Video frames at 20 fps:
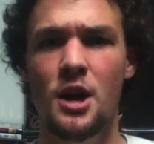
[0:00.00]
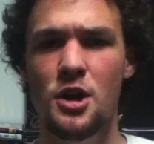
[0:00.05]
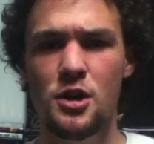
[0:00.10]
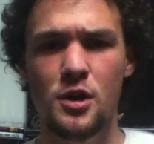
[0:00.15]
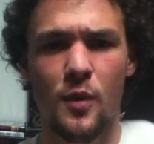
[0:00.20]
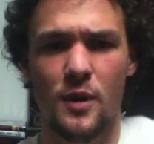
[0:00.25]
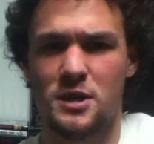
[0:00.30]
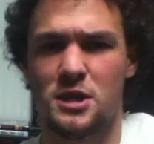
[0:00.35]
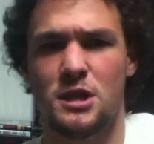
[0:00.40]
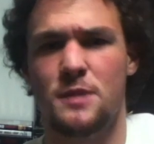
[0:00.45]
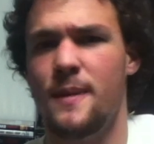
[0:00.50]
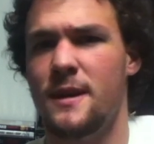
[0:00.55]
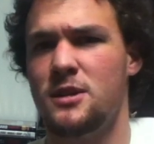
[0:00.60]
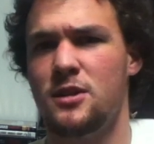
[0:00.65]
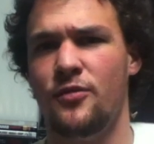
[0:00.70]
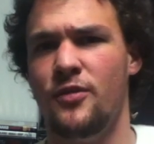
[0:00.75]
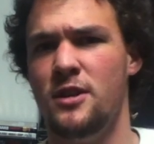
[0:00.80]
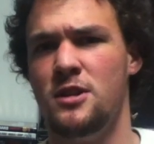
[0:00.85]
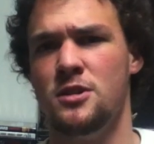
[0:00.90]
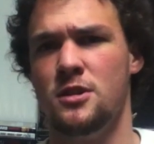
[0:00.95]
You can watch the
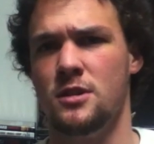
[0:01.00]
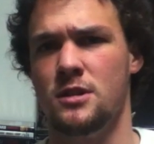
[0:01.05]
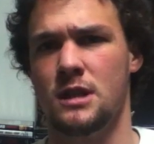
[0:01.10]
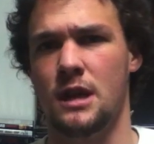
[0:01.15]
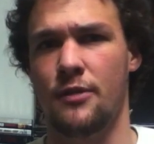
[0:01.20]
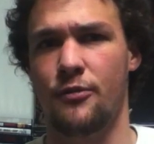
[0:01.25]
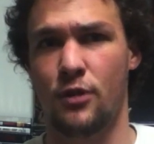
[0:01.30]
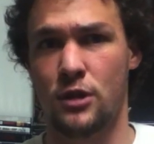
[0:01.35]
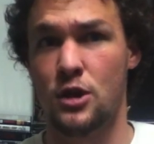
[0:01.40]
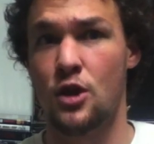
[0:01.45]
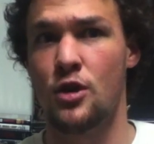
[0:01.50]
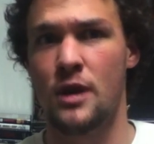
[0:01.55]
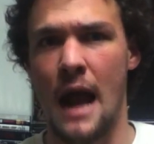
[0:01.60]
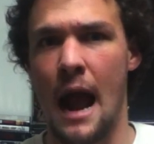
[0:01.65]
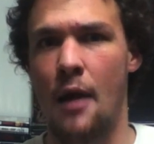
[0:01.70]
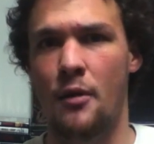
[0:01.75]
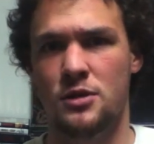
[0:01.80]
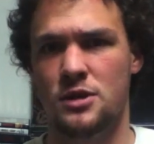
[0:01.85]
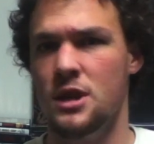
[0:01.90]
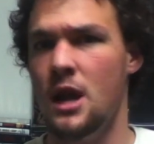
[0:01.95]
special features for
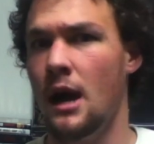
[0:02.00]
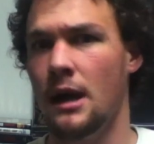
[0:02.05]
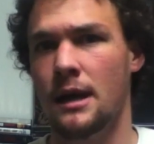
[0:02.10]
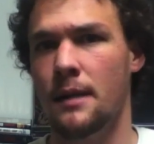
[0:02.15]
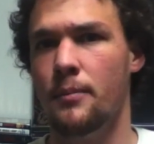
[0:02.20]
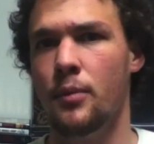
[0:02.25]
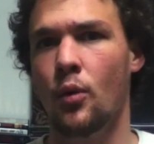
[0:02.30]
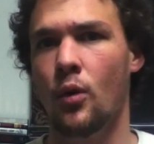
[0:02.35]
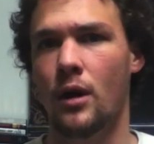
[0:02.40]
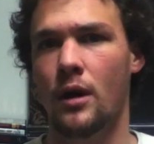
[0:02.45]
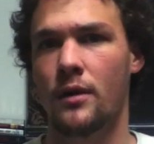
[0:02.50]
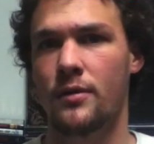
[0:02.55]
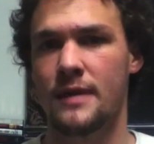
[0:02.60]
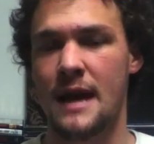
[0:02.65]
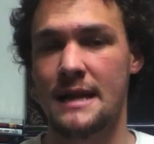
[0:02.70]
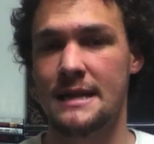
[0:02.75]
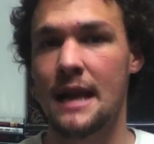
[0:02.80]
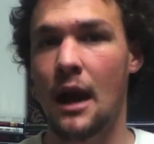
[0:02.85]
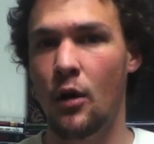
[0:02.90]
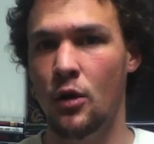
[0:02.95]
30 hours and not get bored.
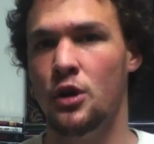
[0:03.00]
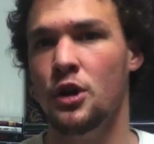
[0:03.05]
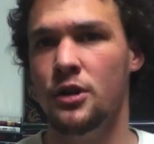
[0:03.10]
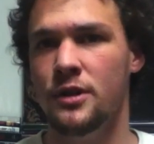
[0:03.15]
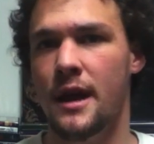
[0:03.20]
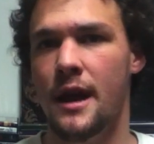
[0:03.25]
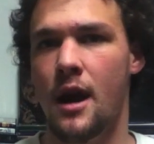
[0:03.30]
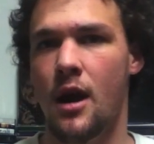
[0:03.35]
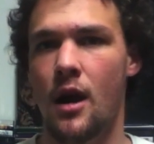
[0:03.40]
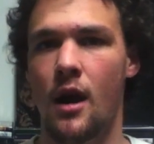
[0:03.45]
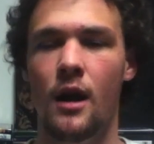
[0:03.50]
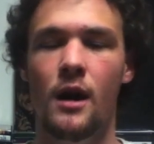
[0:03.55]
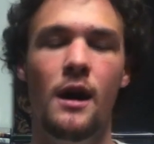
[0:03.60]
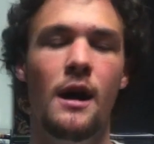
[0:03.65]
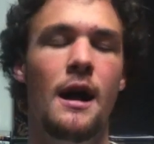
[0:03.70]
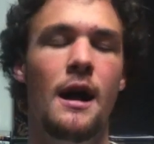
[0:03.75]
That's how good they are.